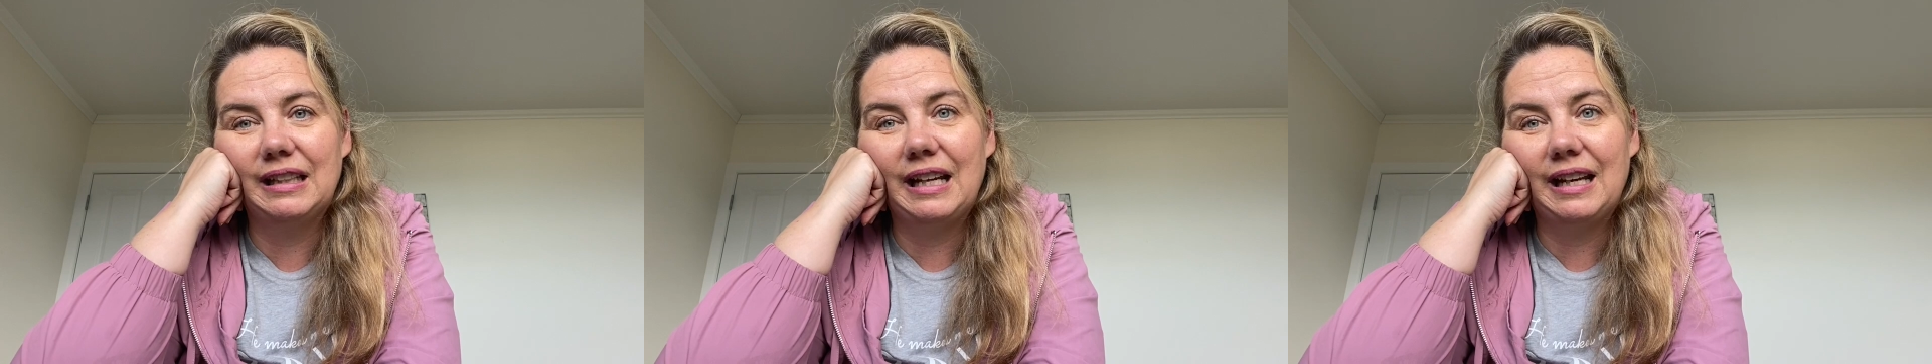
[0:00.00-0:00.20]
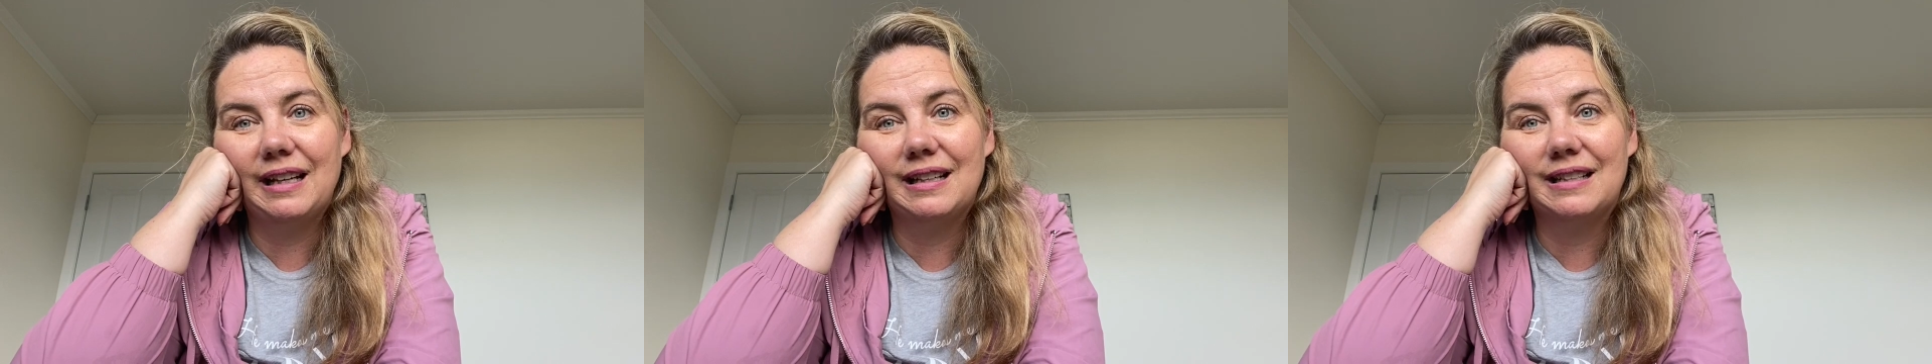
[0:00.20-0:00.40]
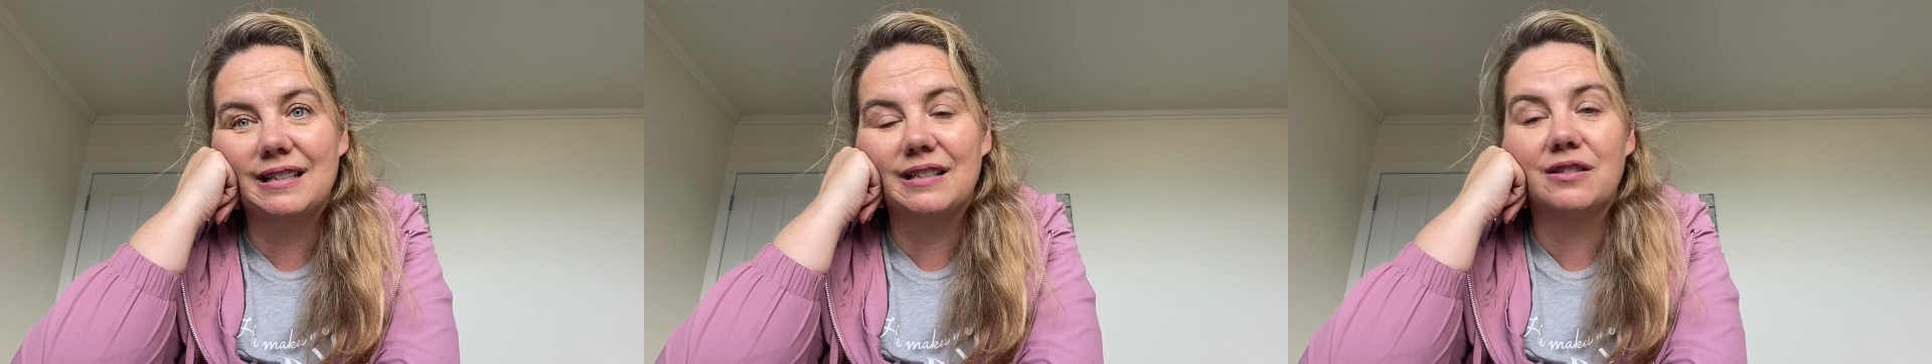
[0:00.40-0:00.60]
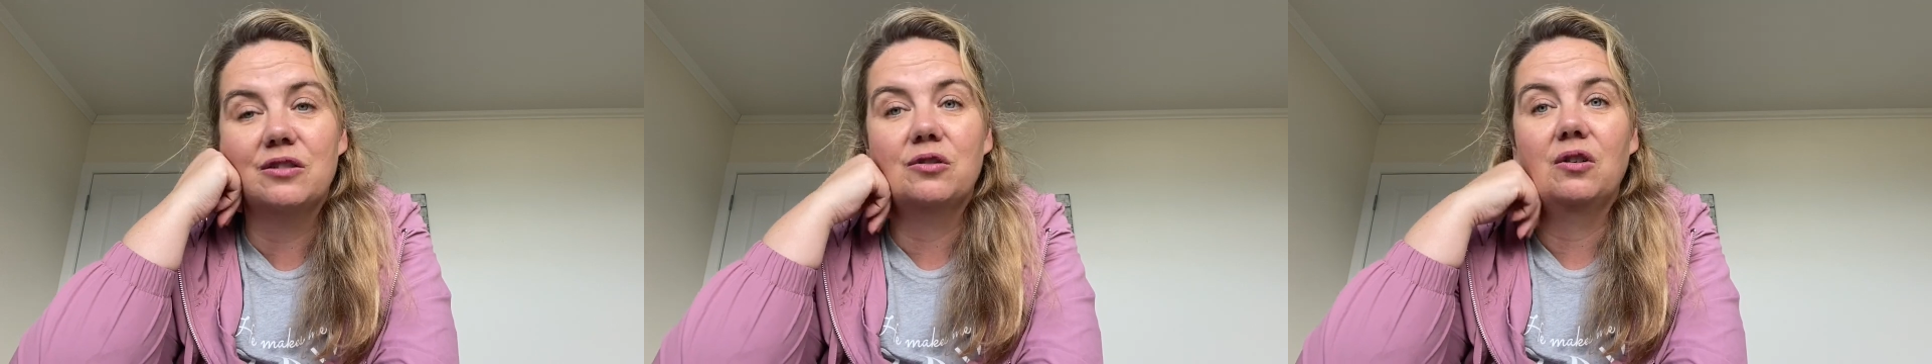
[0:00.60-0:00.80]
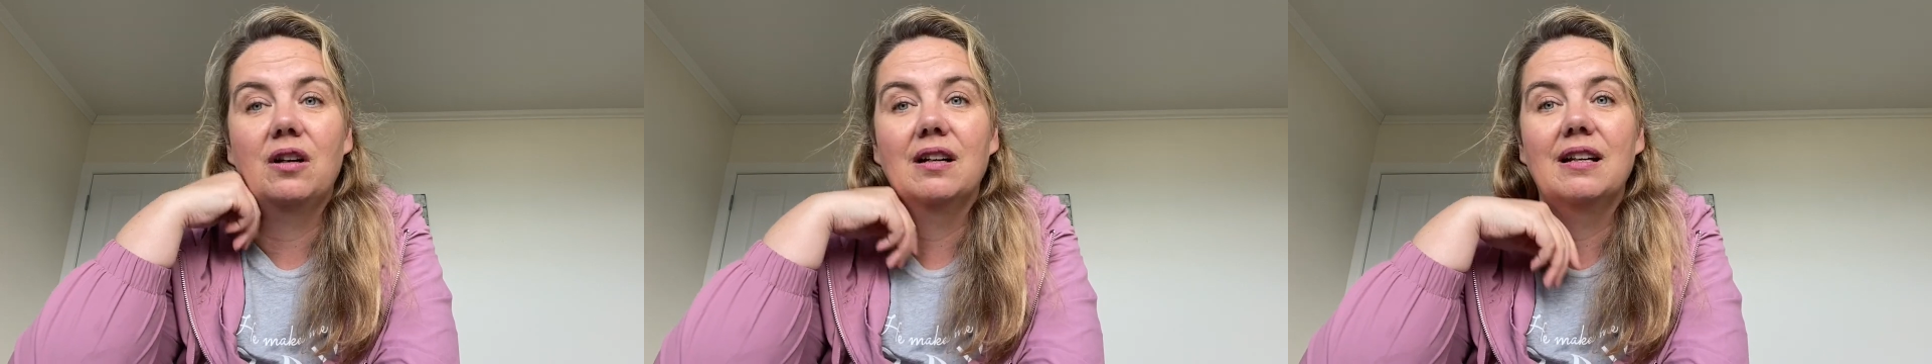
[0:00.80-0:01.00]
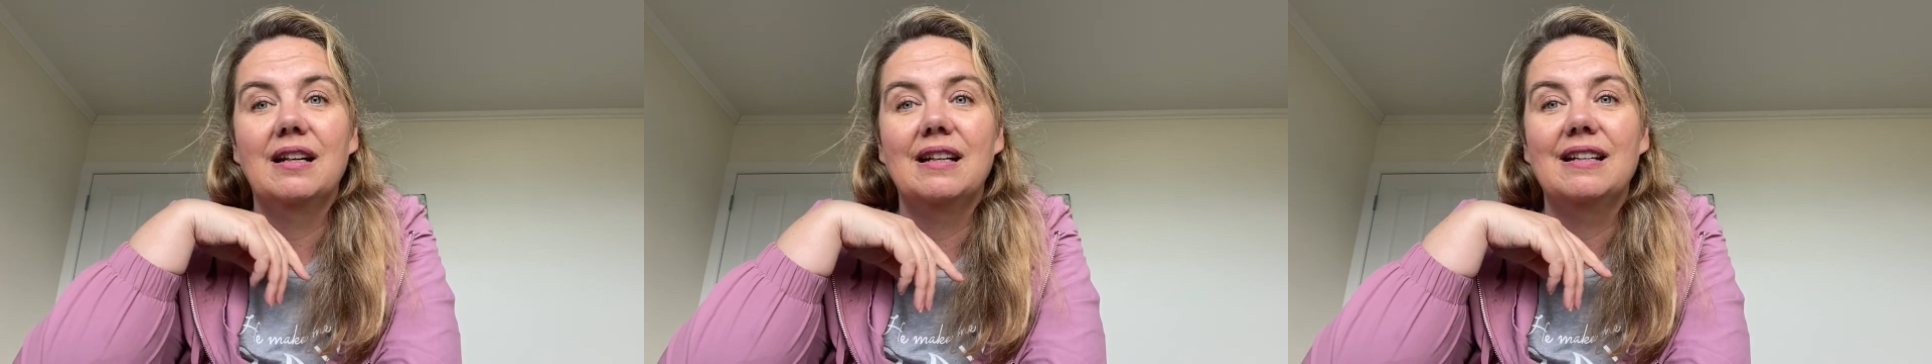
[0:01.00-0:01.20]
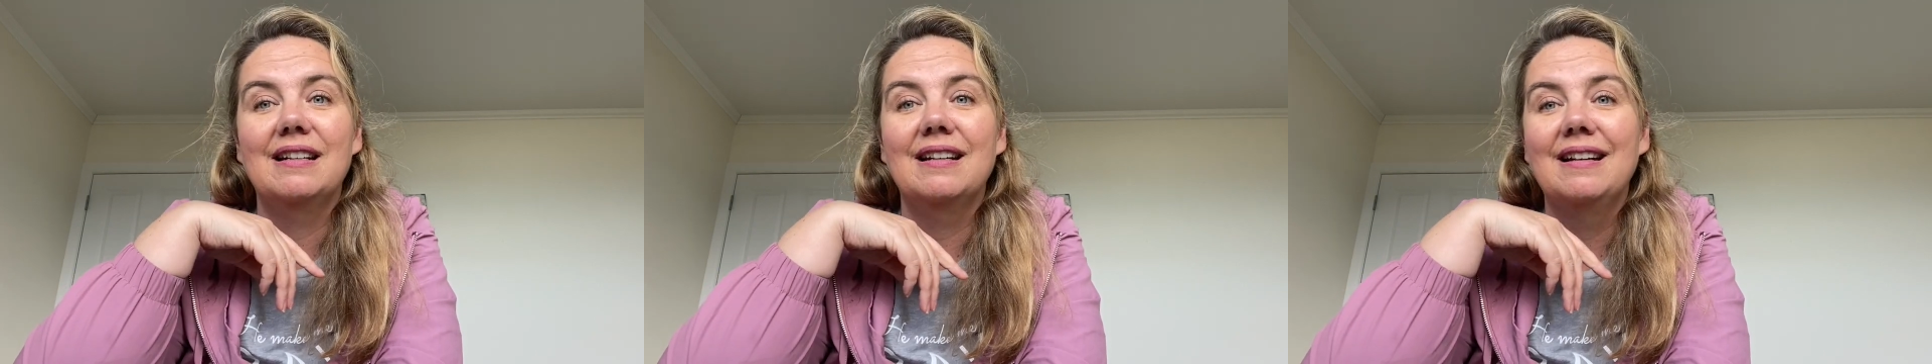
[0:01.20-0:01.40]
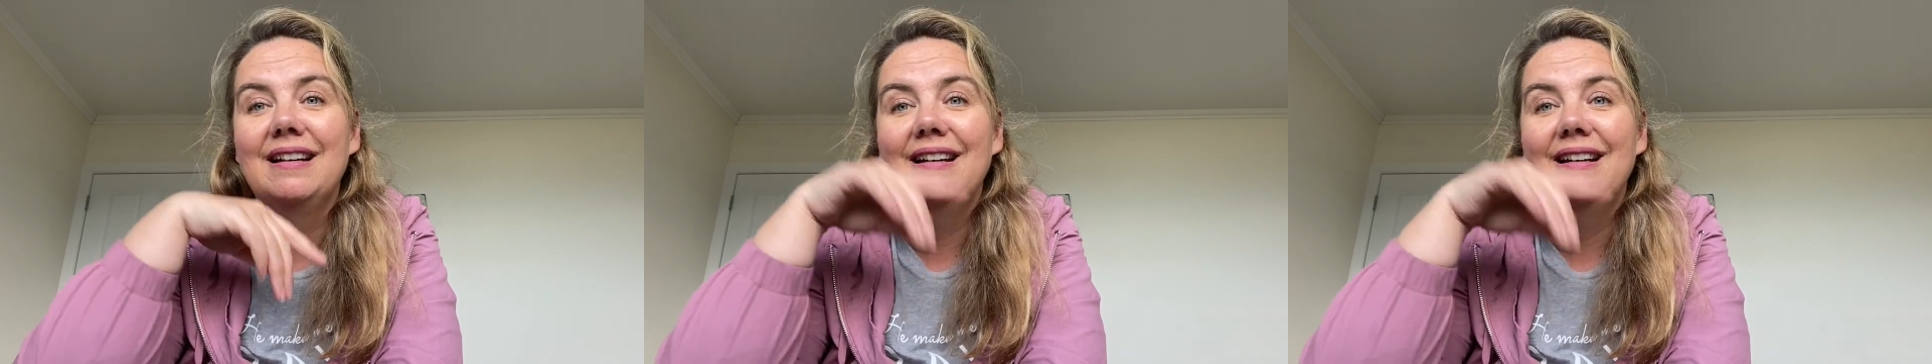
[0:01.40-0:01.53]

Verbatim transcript: He had it in his truck and,